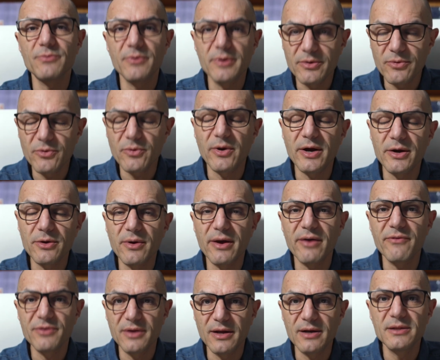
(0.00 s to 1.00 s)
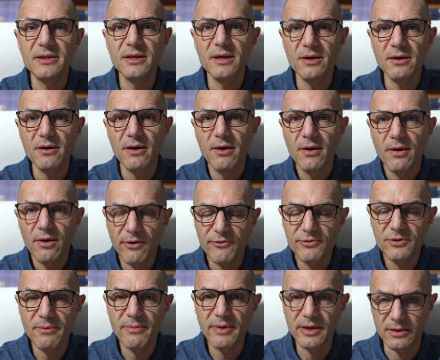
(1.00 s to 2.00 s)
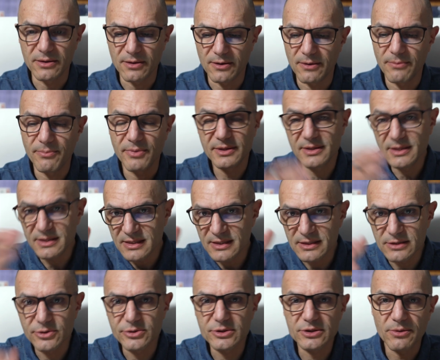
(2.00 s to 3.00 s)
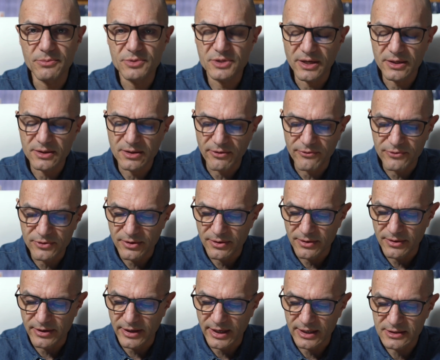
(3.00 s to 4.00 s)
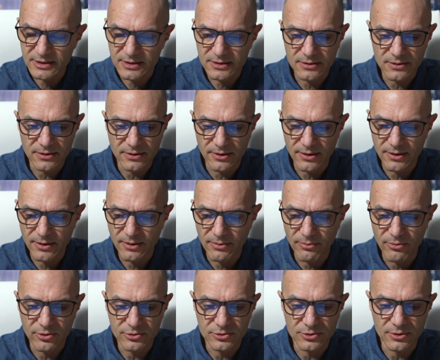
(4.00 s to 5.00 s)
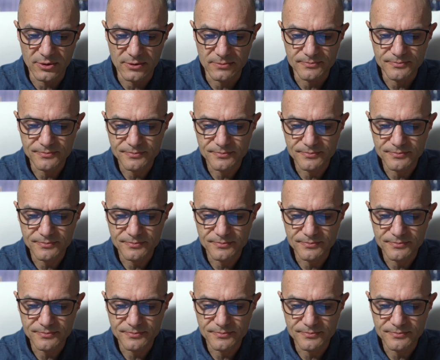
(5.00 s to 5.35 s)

where you have yielding of the metal. But this is the subject of the next module.